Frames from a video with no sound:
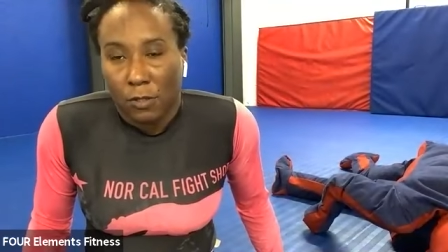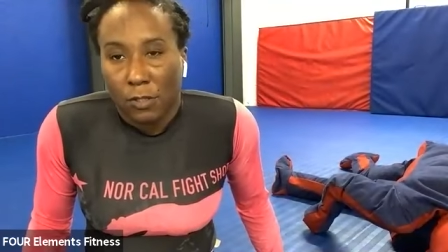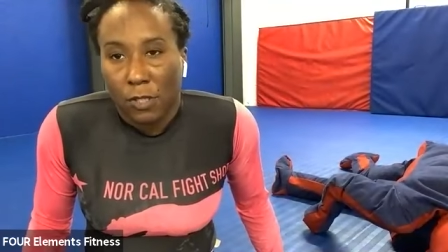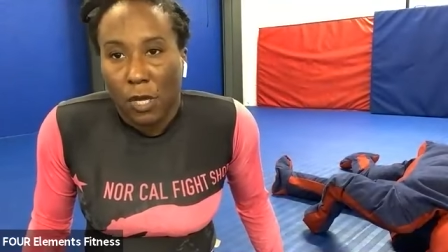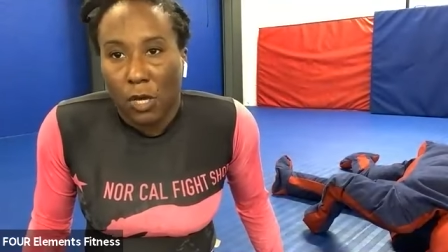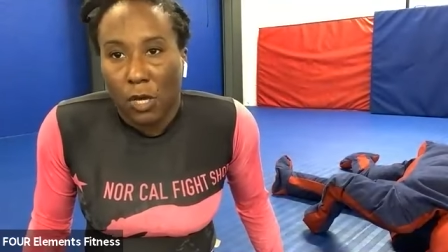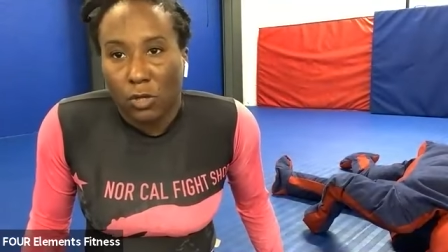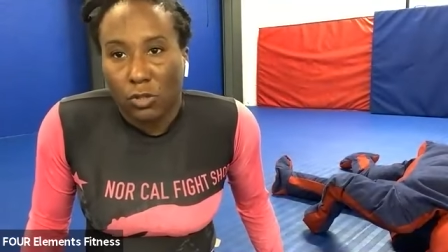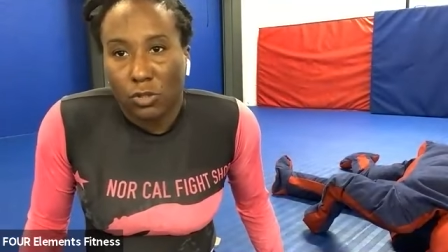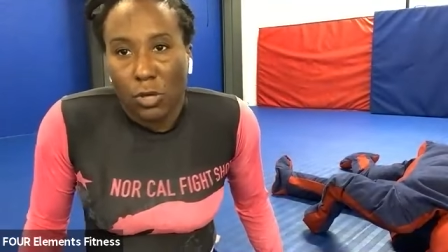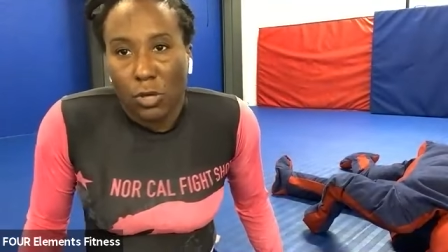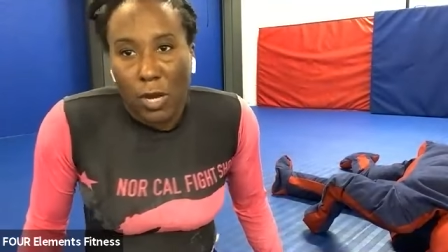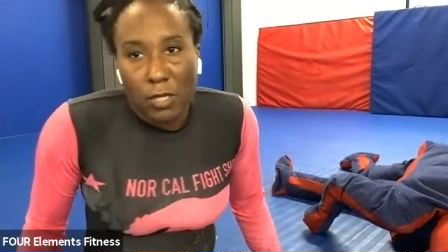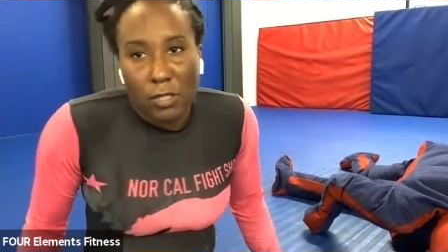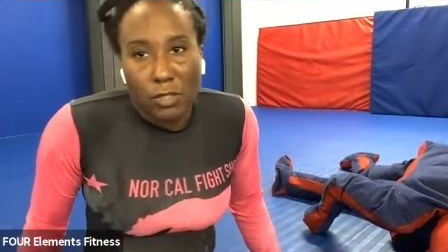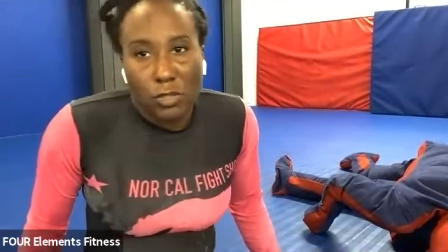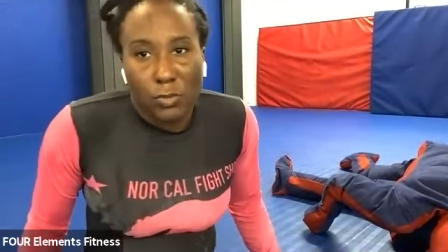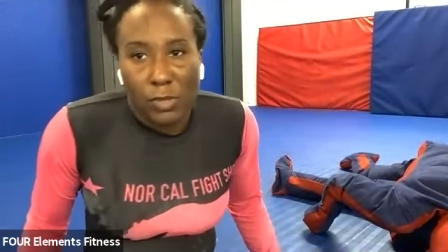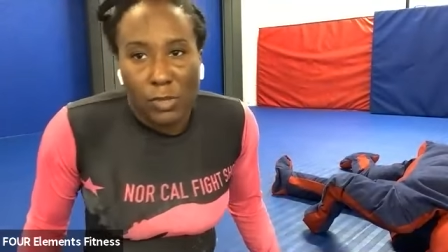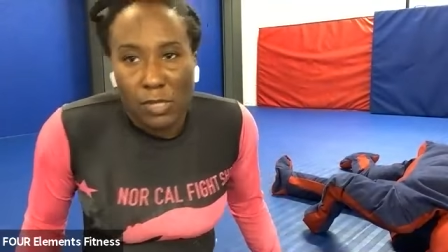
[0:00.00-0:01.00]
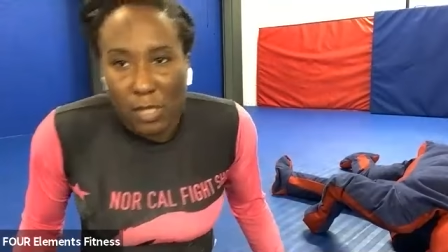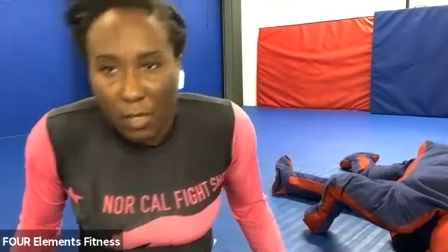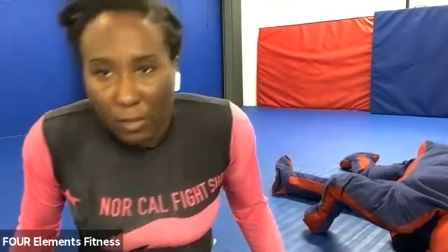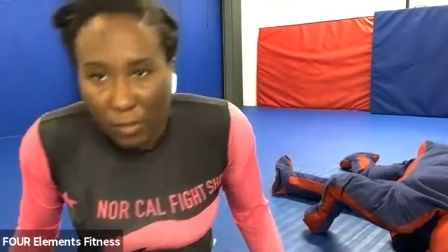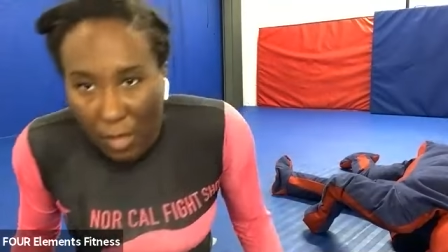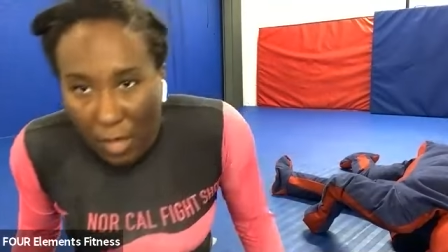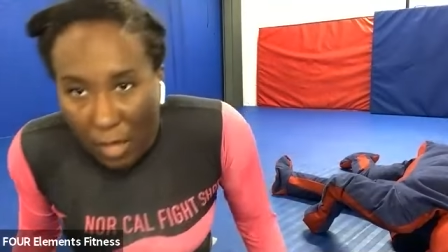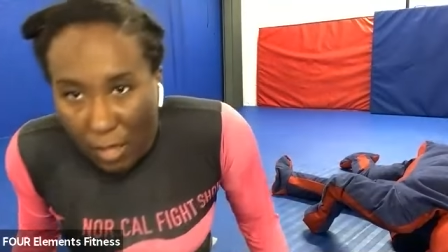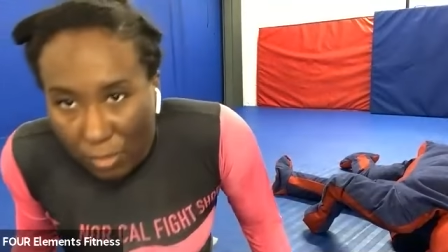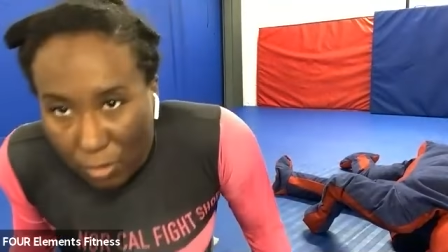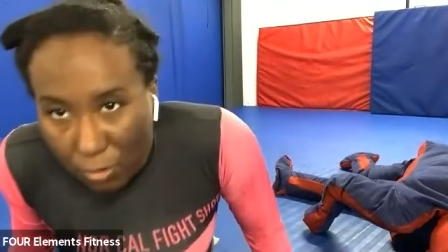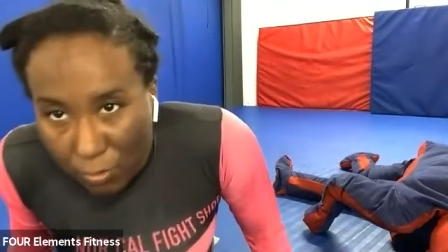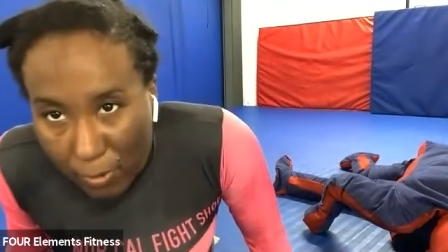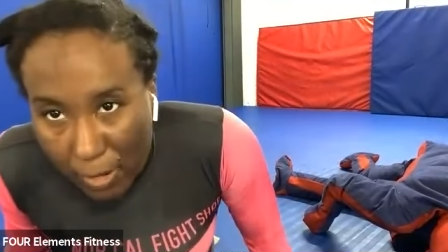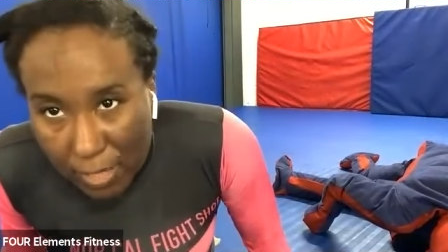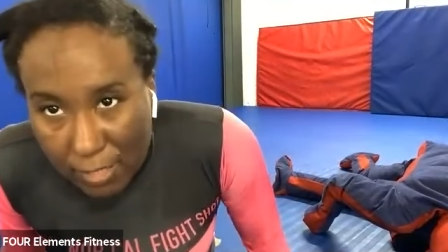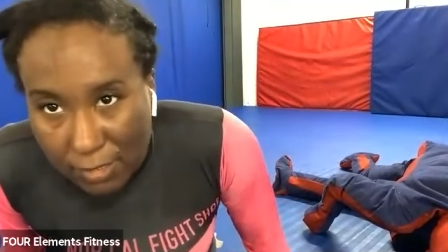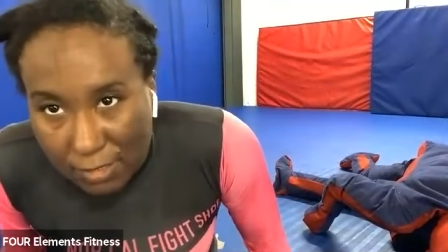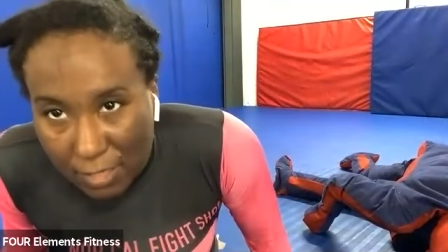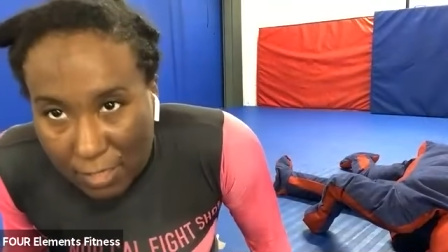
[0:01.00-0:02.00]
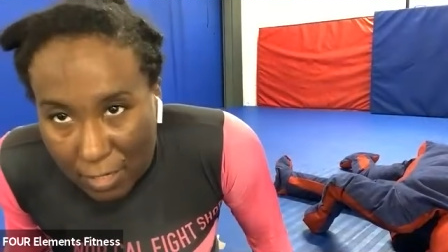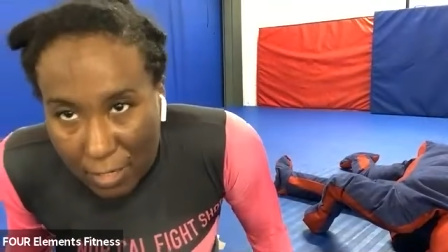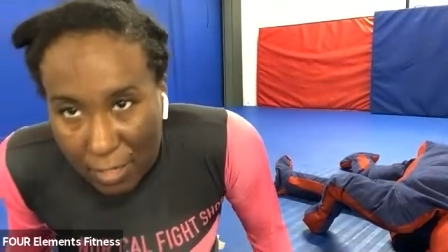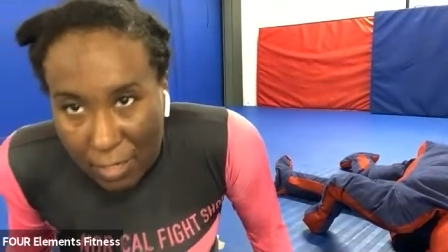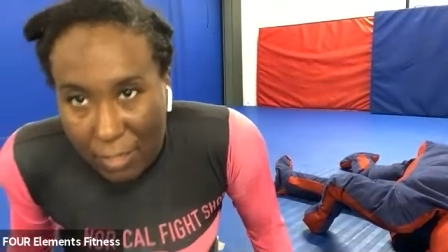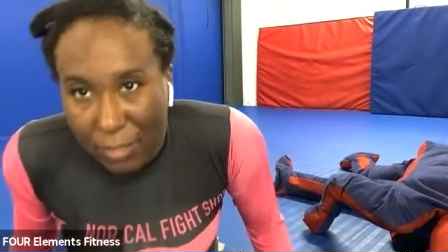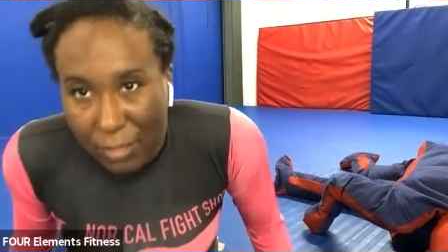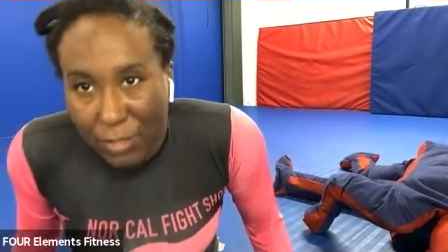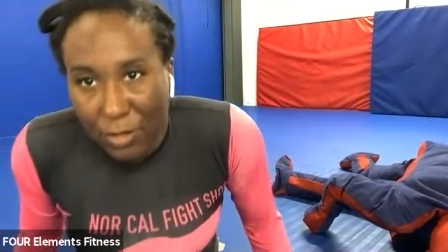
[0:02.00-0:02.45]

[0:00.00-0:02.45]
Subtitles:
So try to twist out the other way, Sarah.